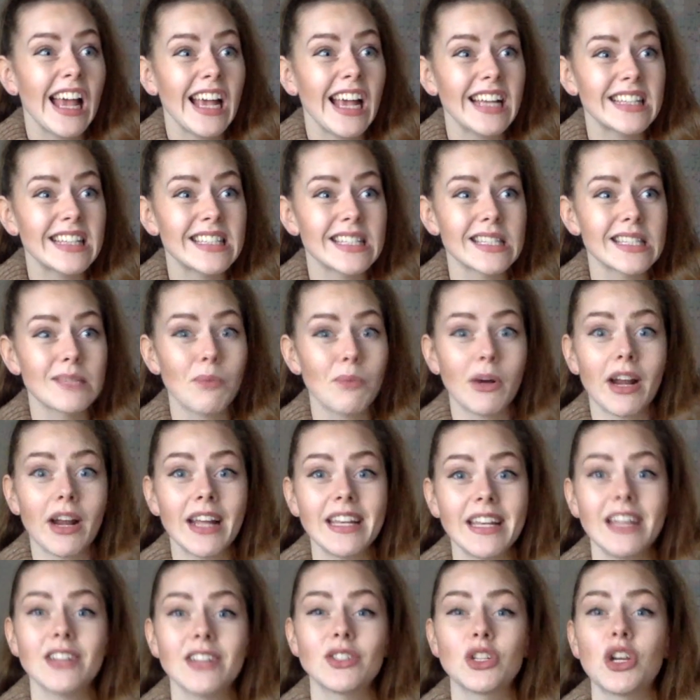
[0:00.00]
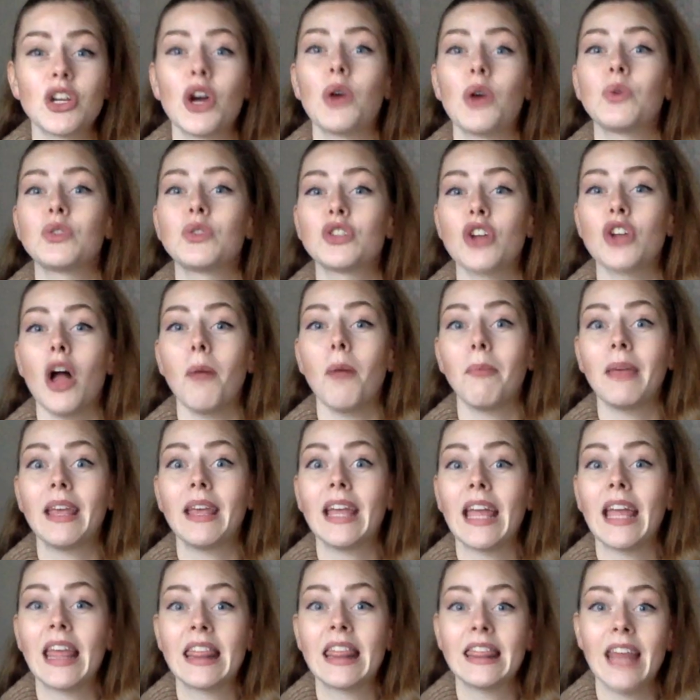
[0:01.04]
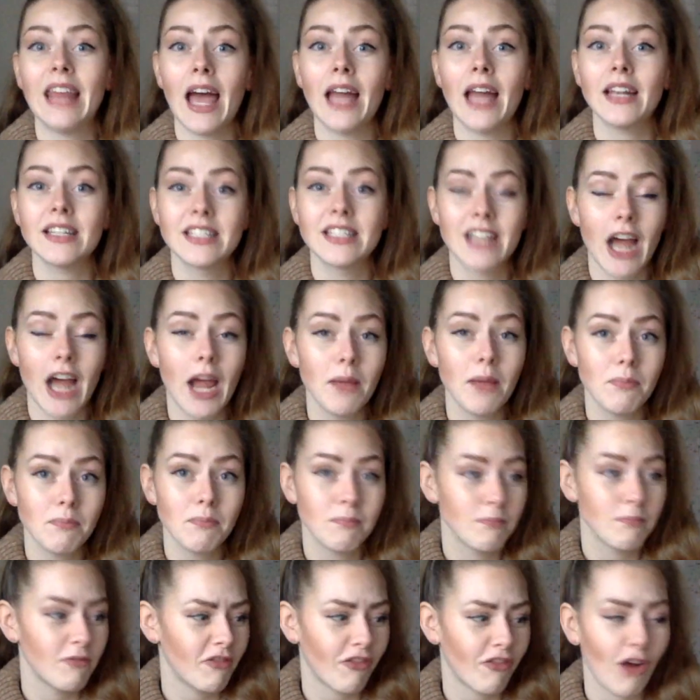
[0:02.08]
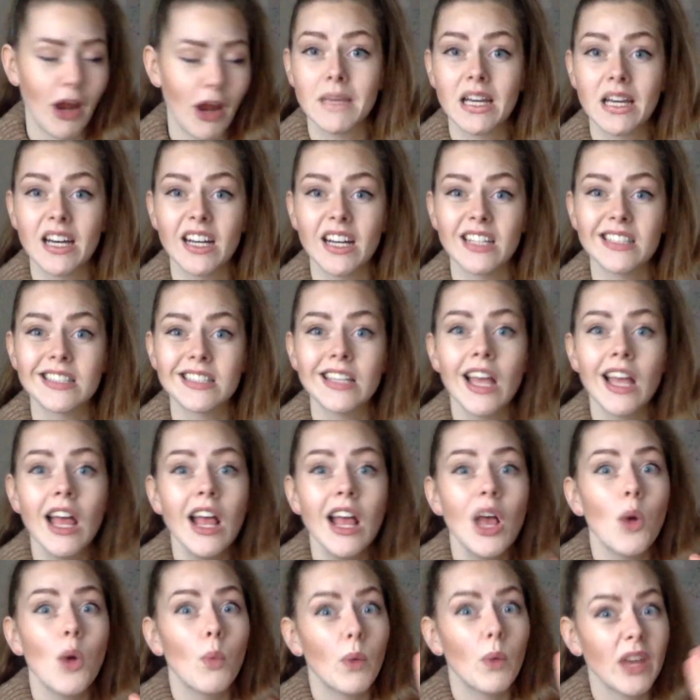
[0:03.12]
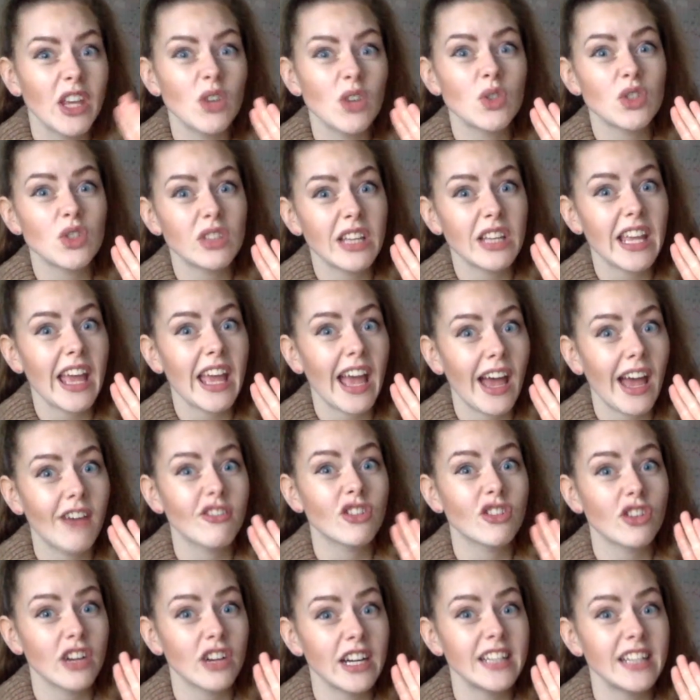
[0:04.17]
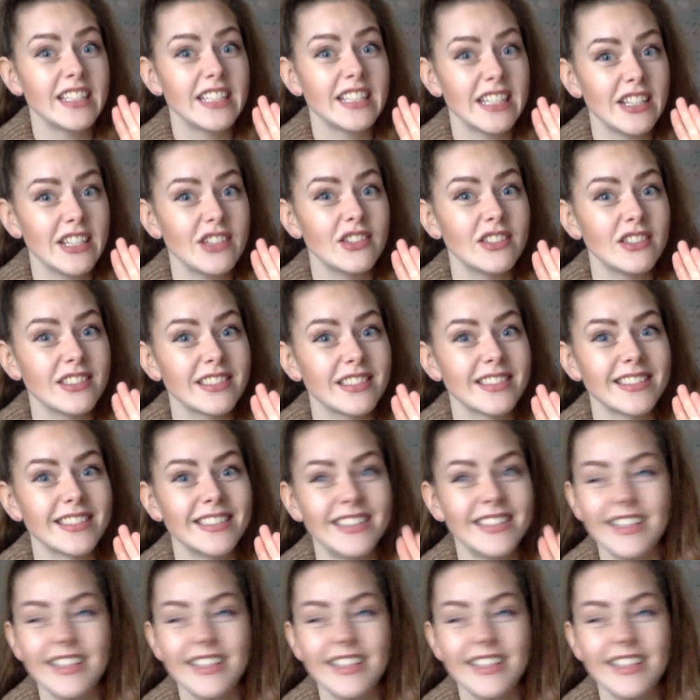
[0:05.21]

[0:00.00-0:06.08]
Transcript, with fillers: it's a smart idea to go shopping in that time frame because we usually have great deals.